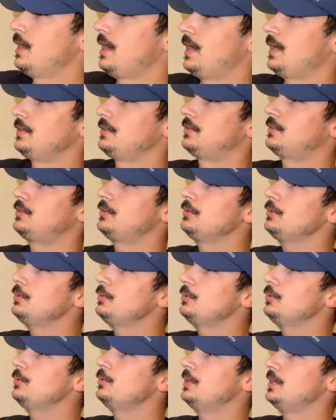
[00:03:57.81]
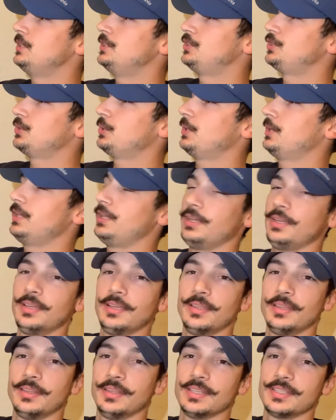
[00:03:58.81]
I do enjoy
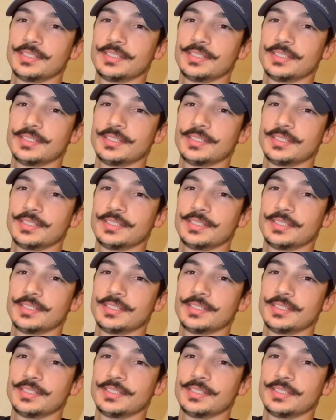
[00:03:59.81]
this